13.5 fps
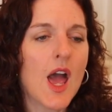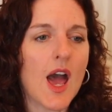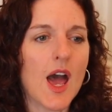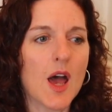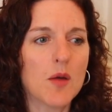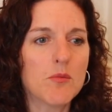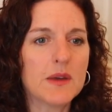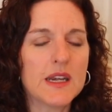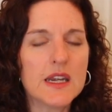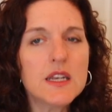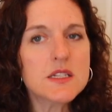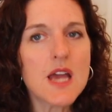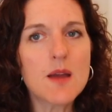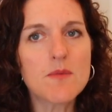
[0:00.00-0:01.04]
But
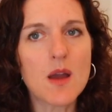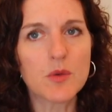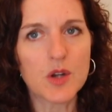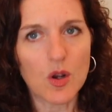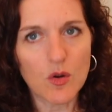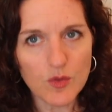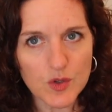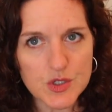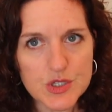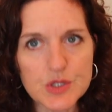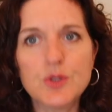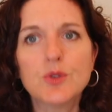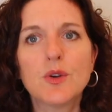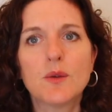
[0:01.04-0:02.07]
anytime I would
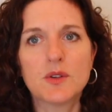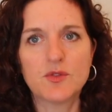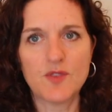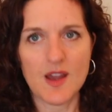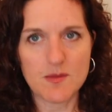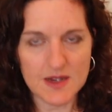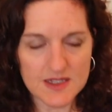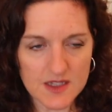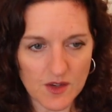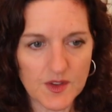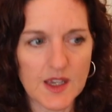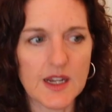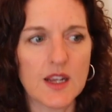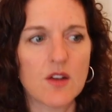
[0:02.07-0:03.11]
overdo, I would find
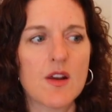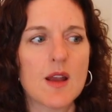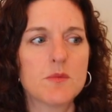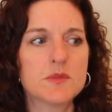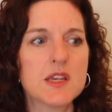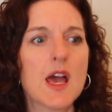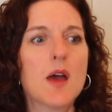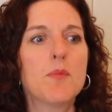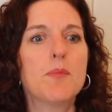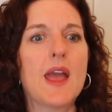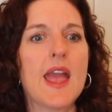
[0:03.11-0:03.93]
myself getting cramped up.